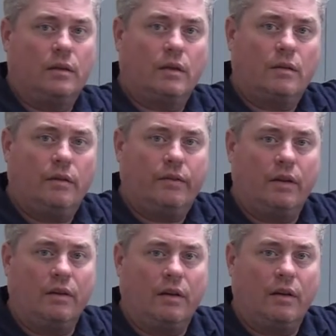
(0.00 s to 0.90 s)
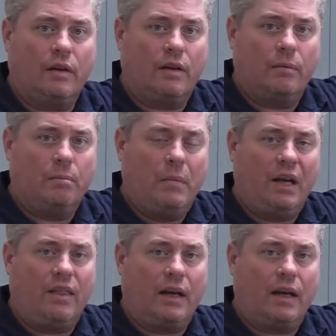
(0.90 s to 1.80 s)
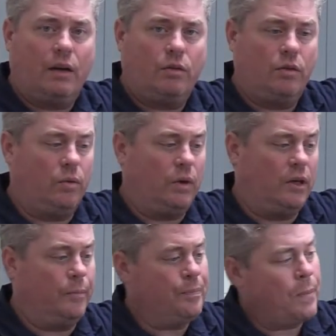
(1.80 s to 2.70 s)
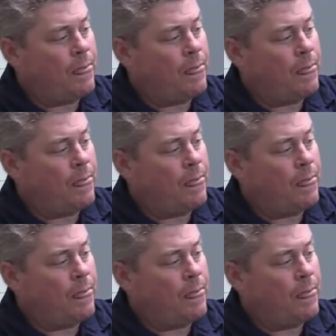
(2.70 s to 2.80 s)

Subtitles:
I don't know if you can make that out too well,